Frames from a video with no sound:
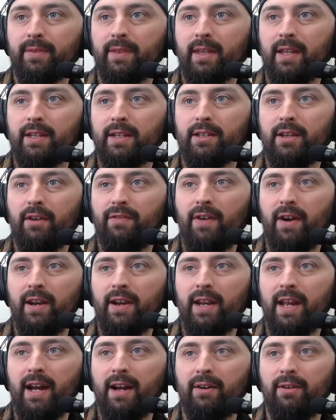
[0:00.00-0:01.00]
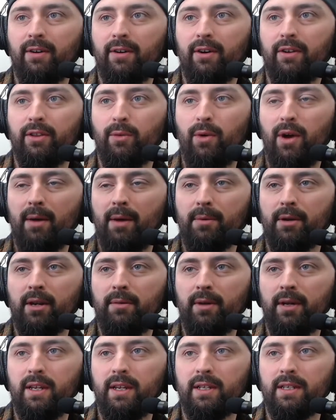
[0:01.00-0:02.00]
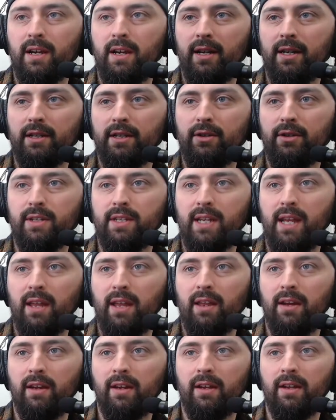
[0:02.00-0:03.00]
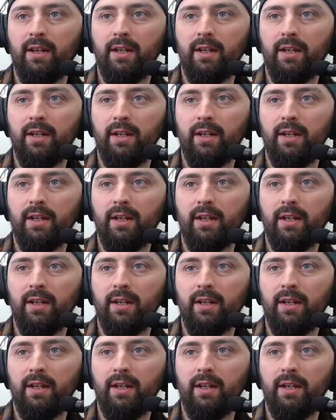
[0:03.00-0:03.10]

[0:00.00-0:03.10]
Let's go find it out on the Warhammer community site. Let's do it together.